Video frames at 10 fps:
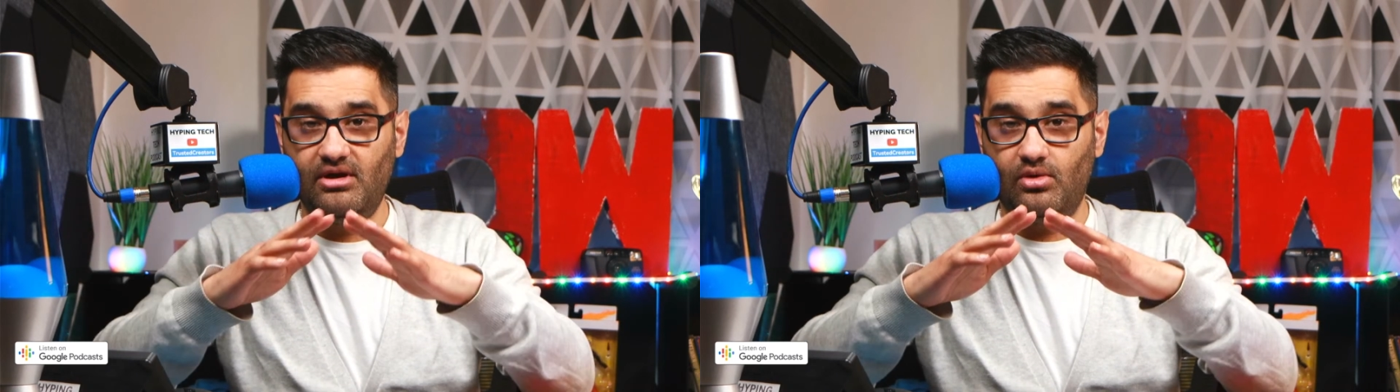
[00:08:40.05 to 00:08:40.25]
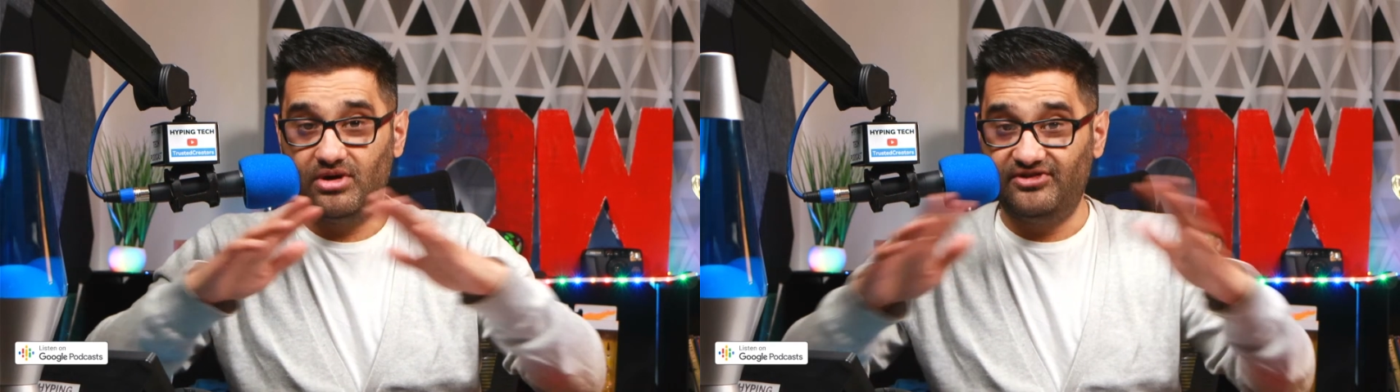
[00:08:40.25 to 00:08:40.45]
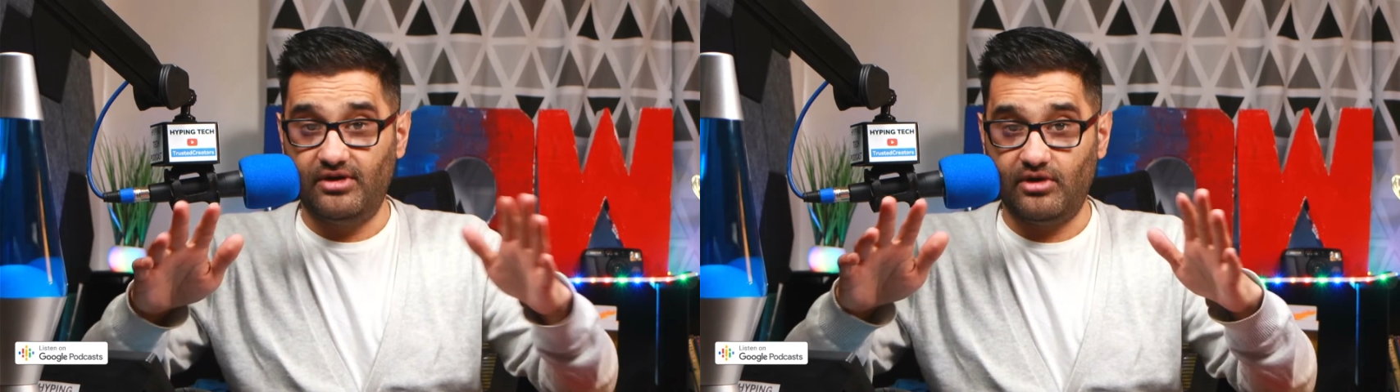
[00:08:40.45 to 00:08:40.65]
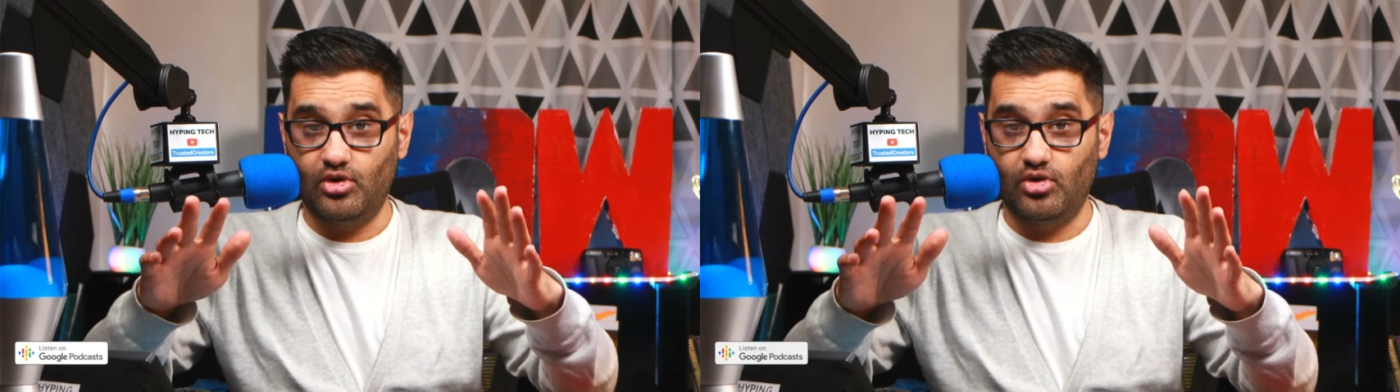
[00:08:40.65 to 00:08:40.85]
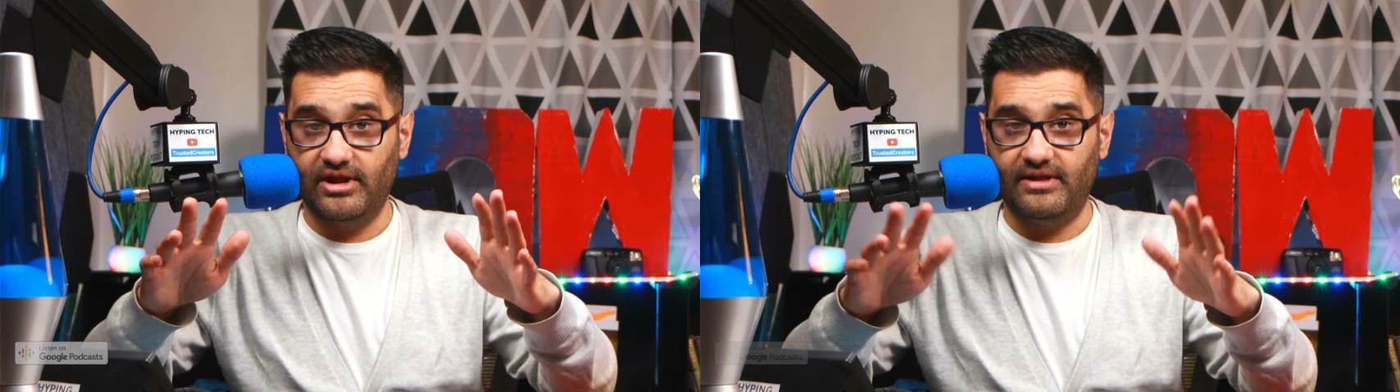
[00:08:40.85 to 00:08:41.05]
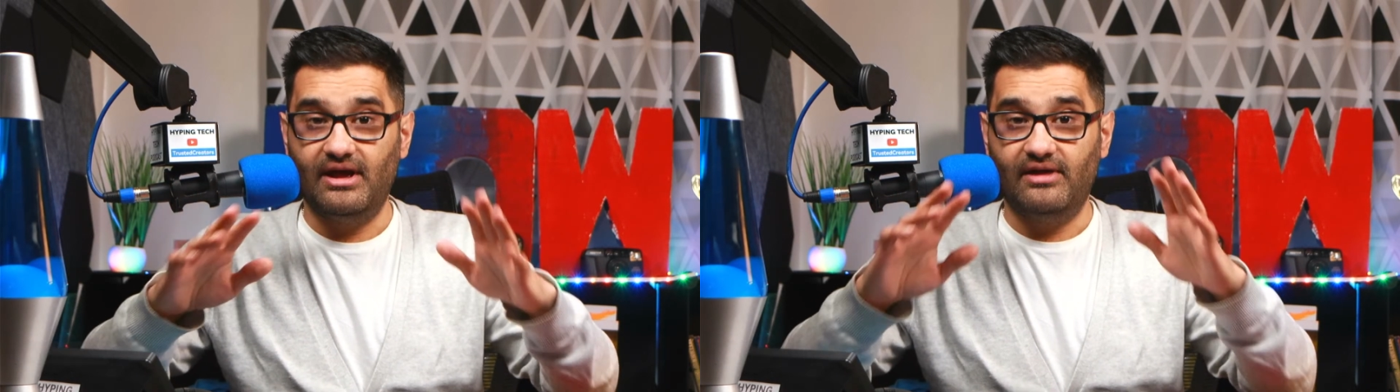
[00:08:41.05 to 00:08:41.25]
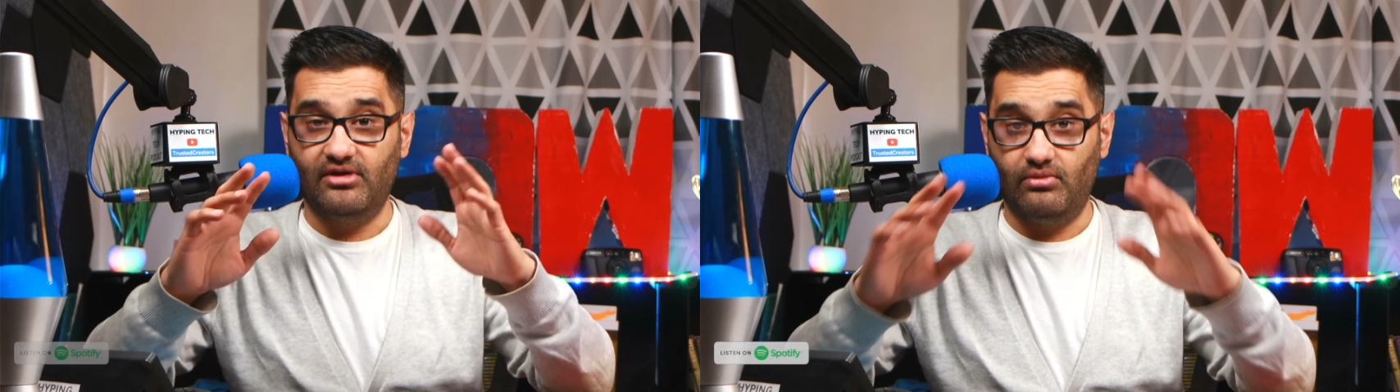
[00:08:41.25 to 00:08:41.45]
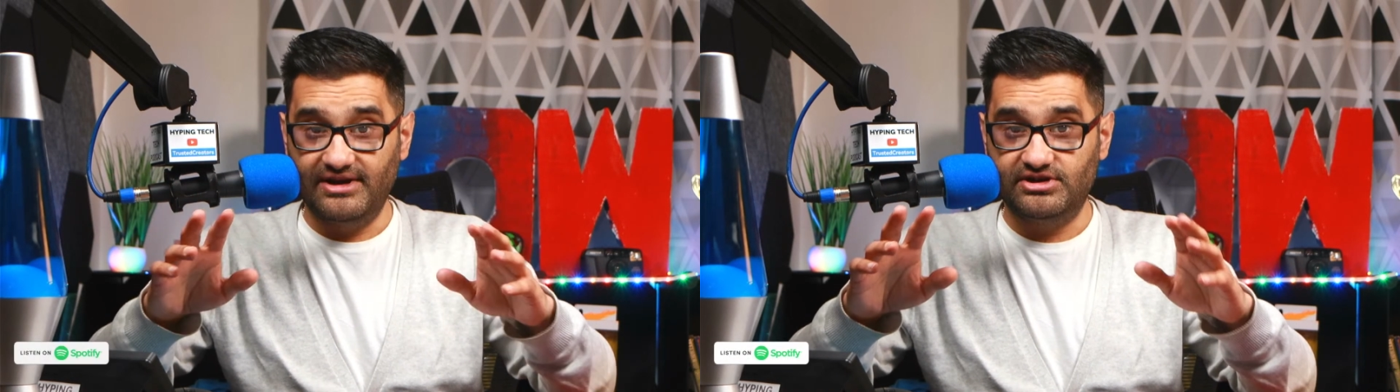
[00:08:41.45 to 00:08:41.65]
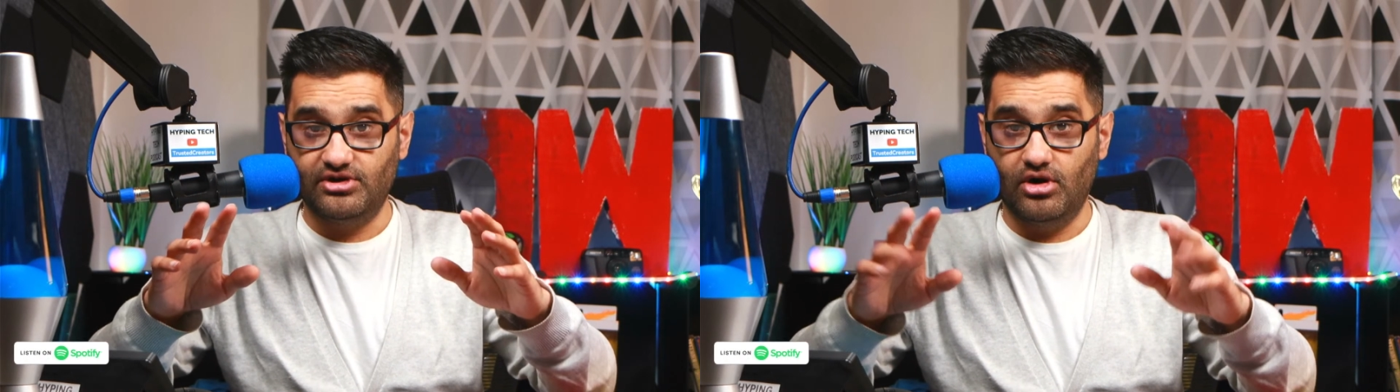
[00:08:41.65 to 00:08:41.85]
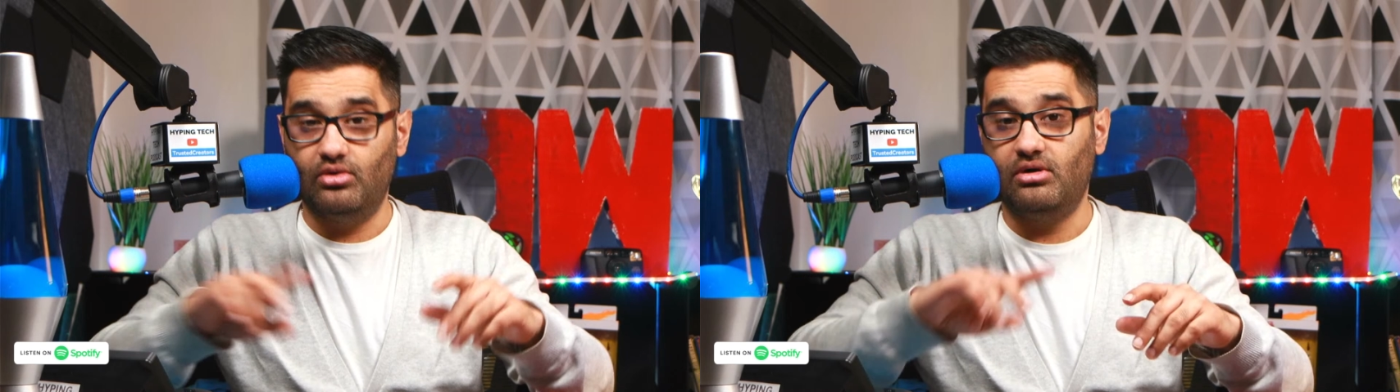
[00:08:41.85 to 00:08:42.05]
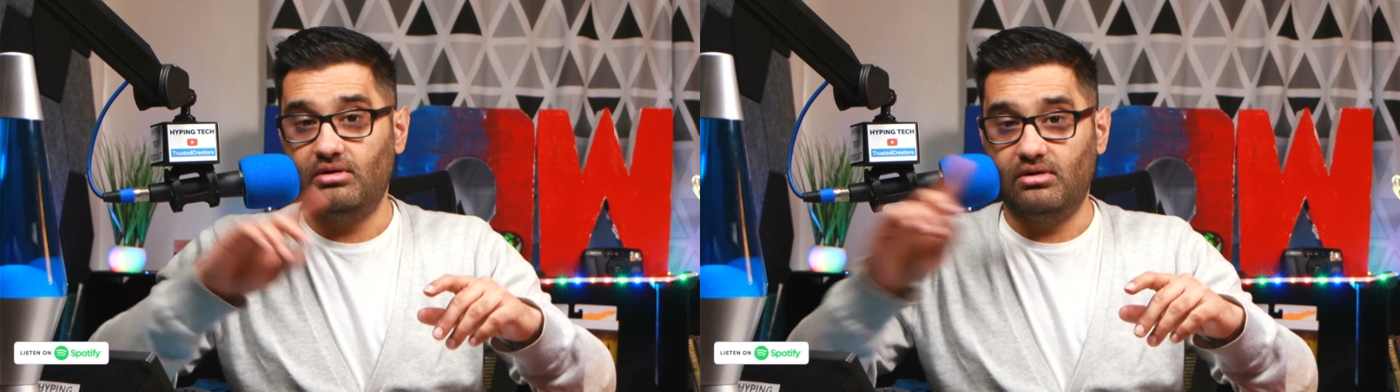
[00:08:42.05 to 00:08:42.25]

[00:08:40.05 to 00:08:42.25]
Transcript: Once they're recorded, they're ready to go.